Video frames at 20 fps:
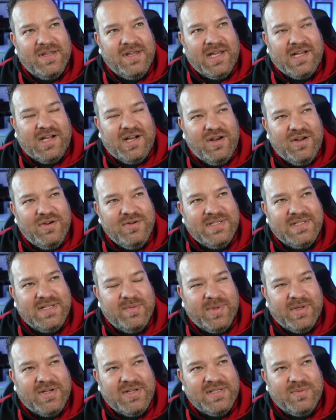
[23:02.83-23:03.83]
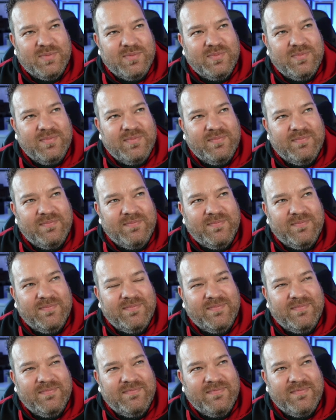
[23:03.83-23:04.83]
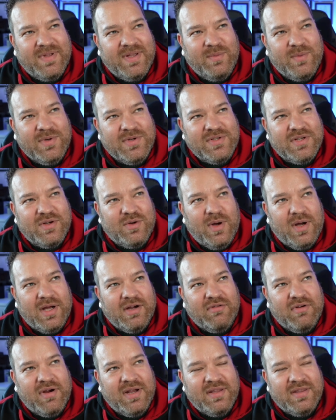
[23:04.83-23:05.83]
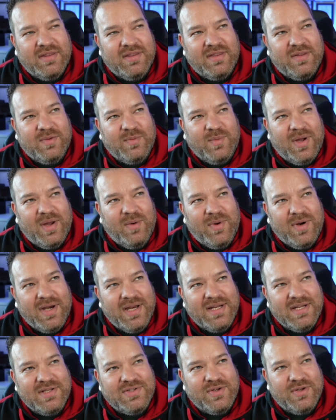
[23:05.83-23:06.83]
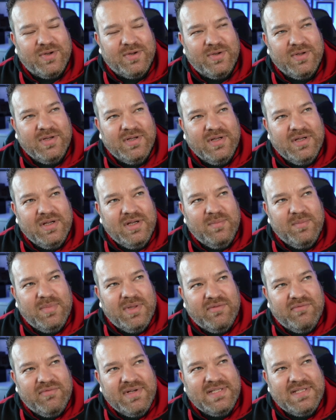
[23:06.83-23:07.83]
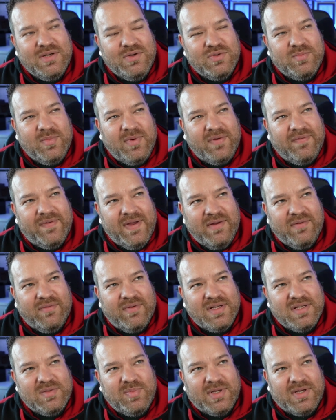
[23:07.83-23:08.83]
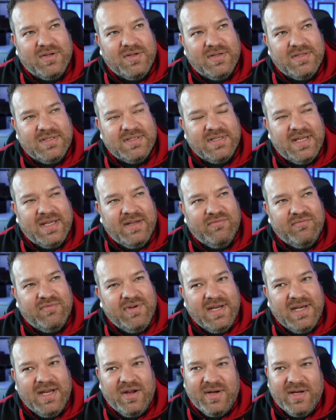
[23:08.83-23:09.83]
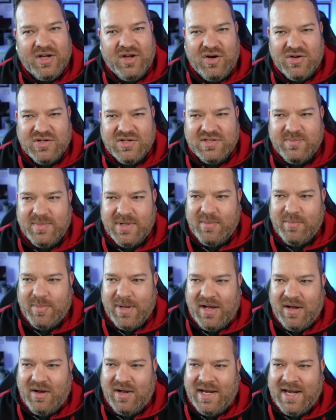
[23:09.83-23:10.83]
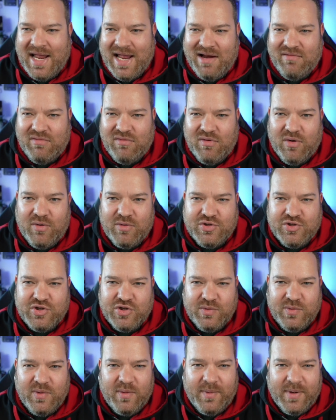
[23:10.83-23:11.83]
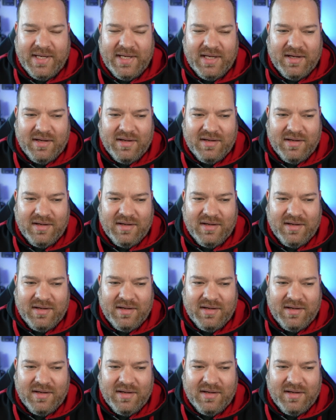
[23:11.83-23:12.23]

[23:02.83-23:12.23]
closed it because it wasn't quite growing the way I wanted it to. But the reason it was my favorite is because it really only cost me about an hour or two a week.